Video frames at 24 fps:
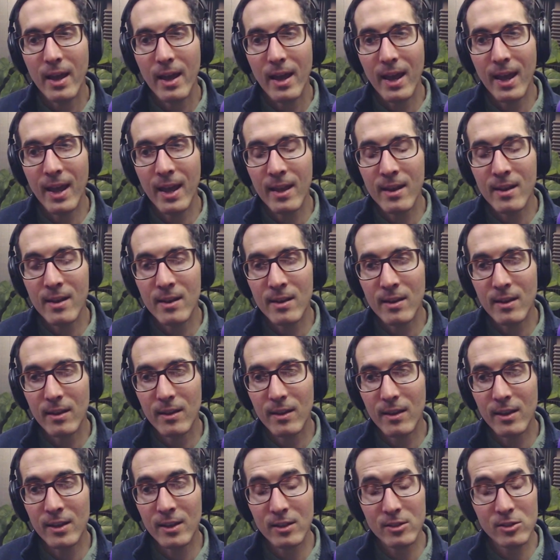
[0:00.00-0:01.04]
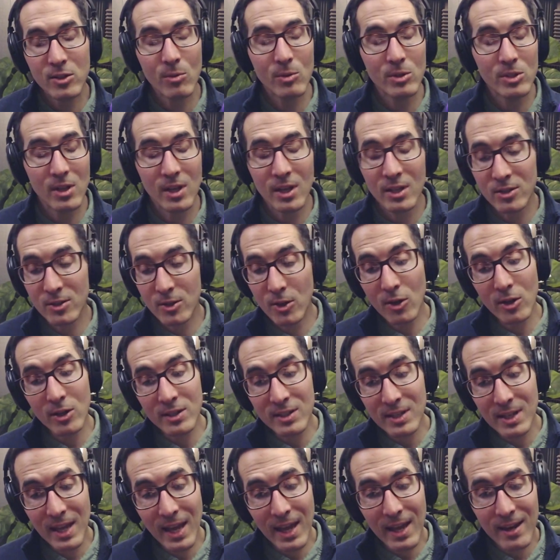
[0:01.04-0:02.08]
And it's good
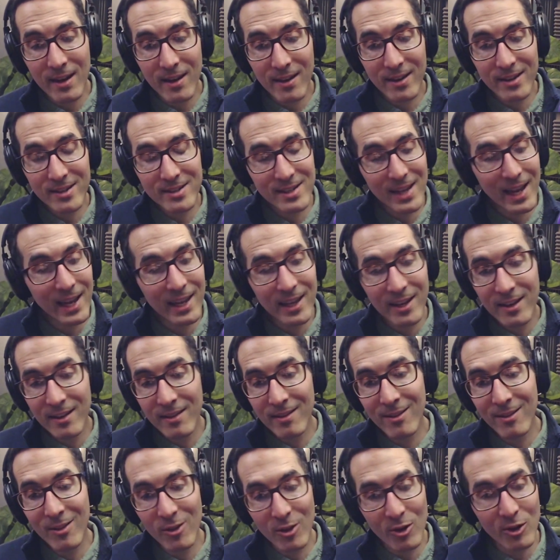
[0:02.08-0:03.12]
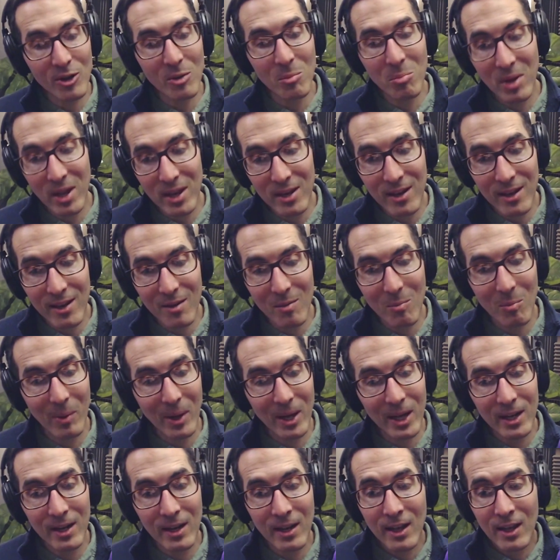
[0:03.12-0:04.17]
to get a second and third opinion,
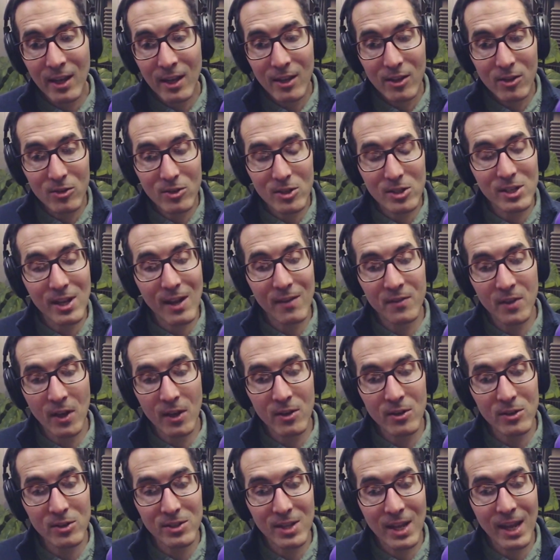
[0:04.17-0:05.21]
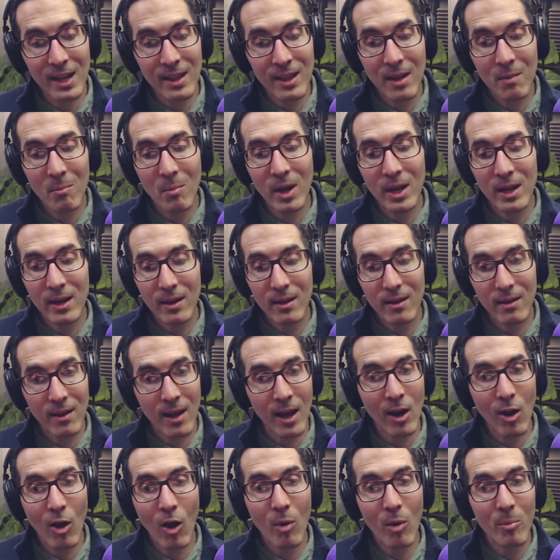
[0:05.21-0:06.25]
but you just have to understand they might
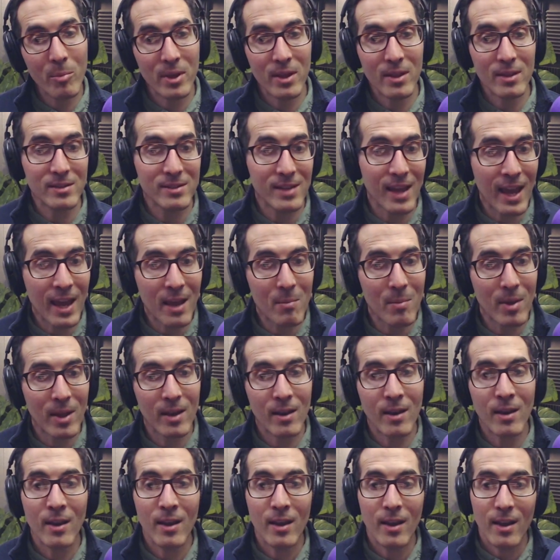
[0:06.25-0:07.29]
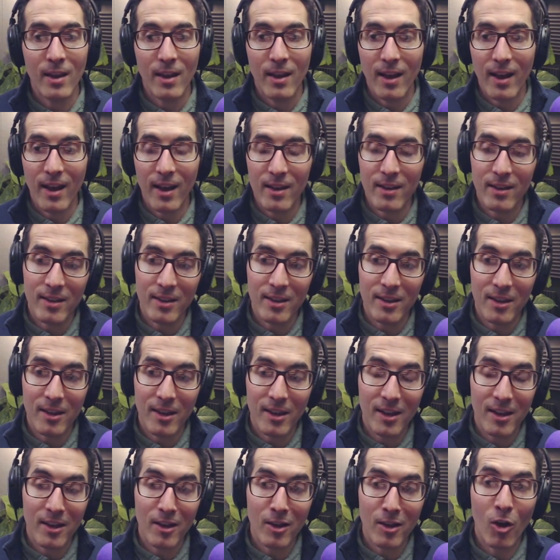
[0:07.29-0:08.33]
not all be the same. And yeah,
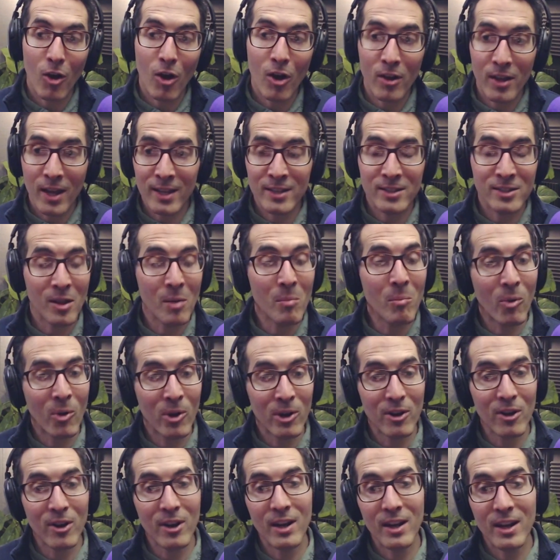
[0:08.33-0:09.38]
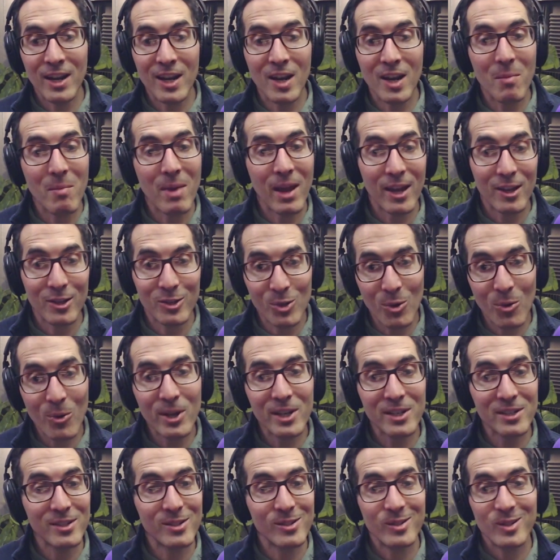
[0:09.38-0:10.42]
at some point, you're going to need to make a
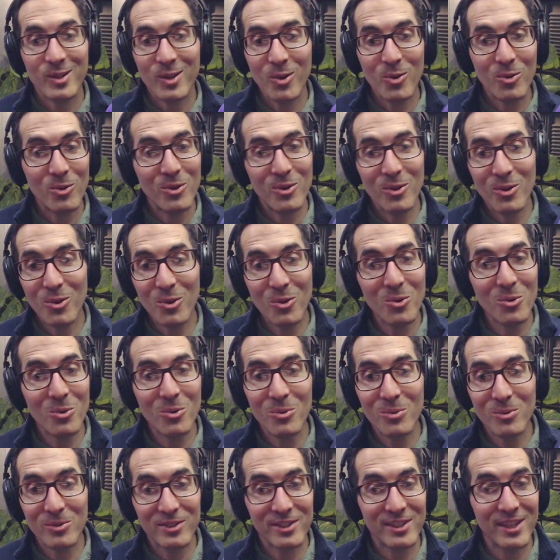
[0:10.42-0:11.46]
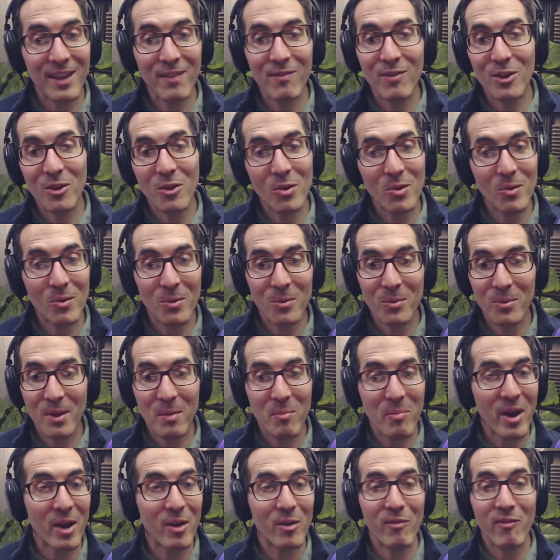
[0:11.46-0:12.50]
choice. Who's giving you the
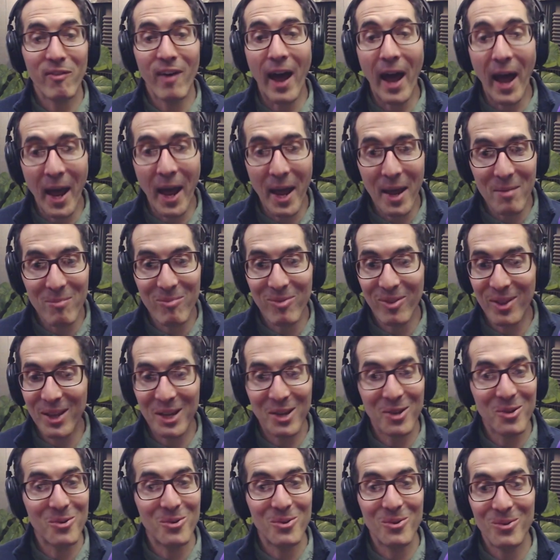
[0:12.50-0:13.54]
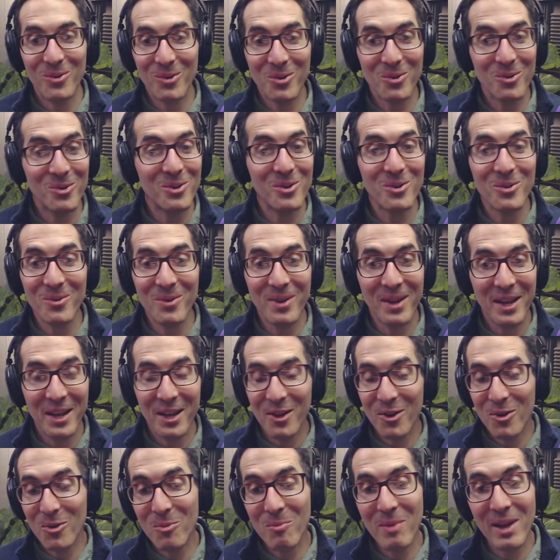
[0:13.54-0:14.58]
better vibe? Like
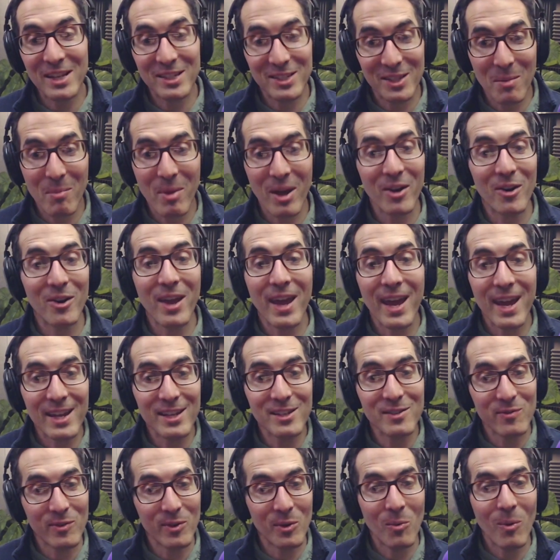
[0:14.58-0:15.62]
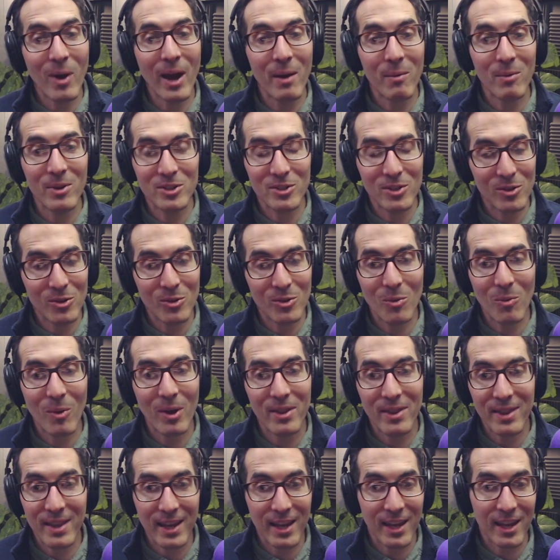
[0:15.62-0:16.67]
who makes the better case for why we should do one
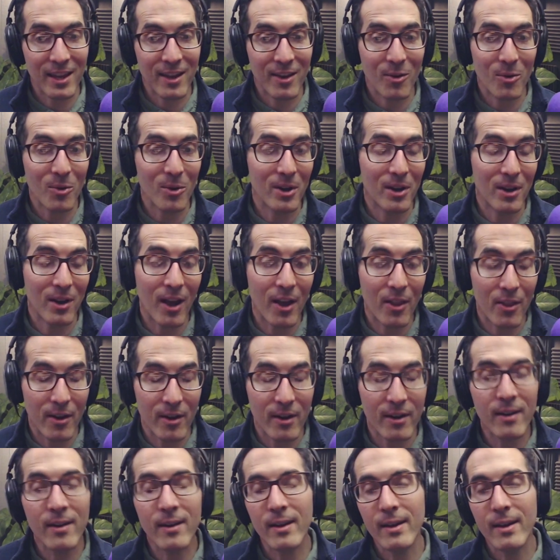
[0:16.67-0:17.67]
thing or another?